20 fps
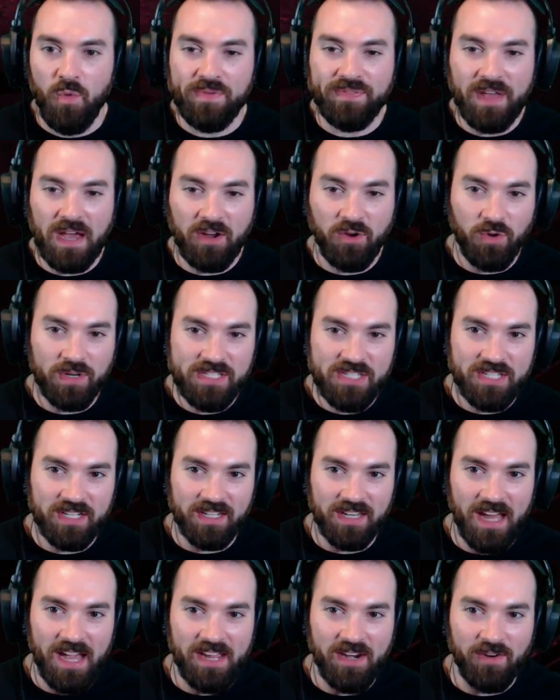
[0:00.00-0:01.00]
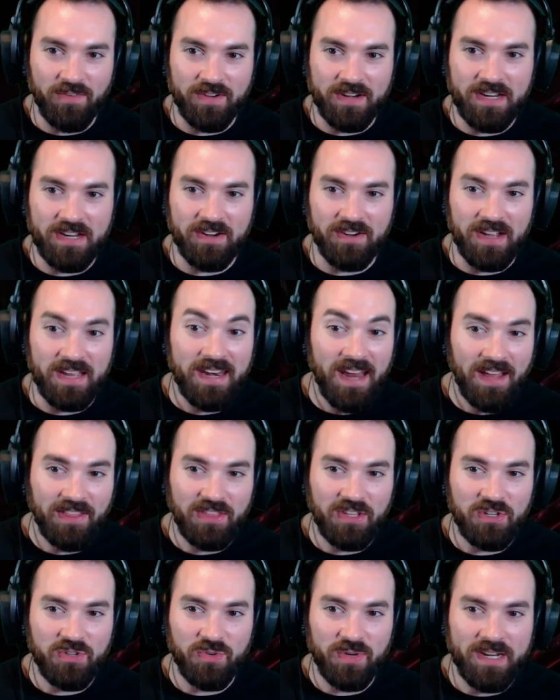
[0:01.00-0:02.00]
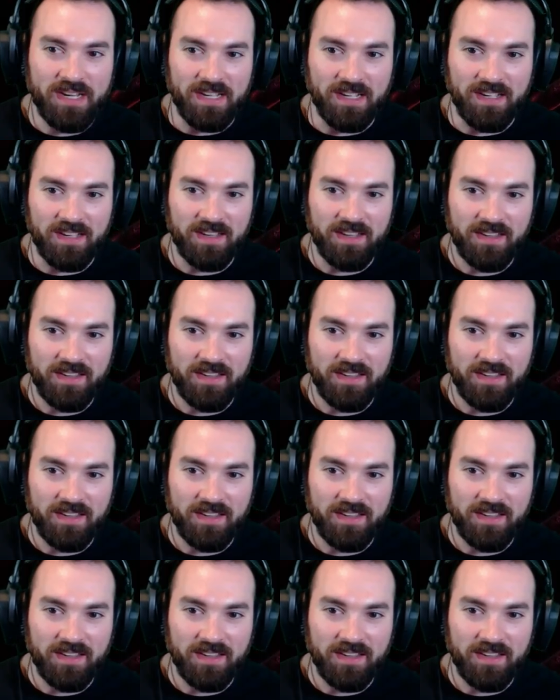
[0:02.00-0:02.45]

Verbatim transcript: We've got crystal light over here, and not the drink.